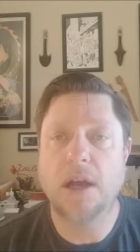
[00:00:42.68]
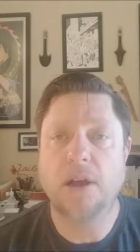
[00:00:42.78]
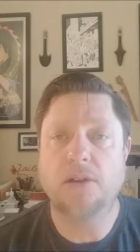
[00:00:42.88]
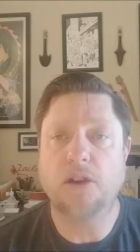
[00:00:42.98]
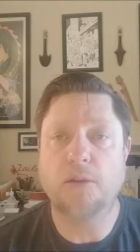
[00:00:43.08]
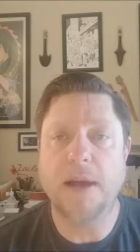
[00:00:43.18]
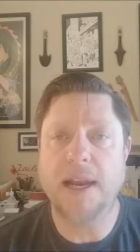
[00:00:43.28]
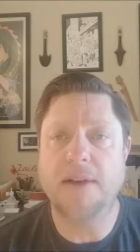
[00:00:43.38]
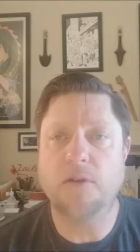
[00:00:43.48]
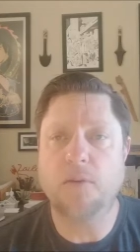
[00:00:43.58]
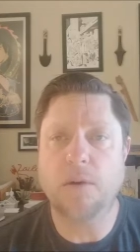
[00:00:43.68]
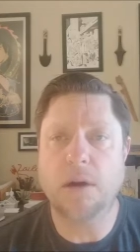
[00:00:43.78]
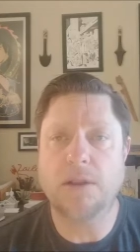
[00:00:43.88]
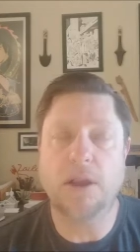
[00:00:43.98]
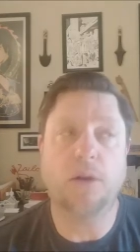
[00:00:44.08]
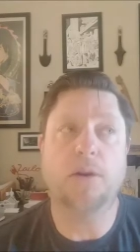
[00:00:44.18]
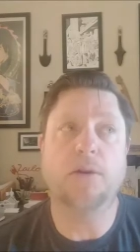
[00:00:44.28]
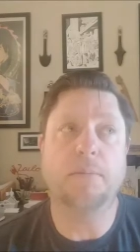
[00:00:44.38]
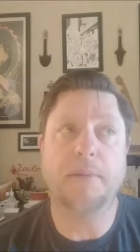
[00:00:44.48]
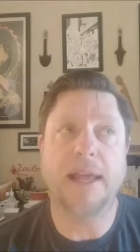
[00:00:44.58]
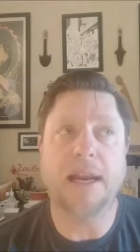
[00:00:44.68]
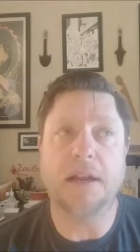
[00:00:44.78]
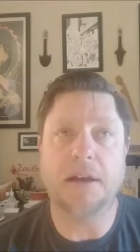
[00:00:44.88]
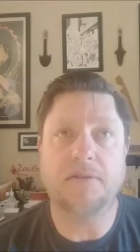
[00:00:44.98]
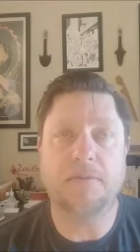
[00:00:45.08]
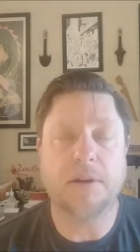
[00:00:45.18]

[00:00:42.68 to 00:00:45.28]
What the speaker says: So you might have a word that you know the meaning of,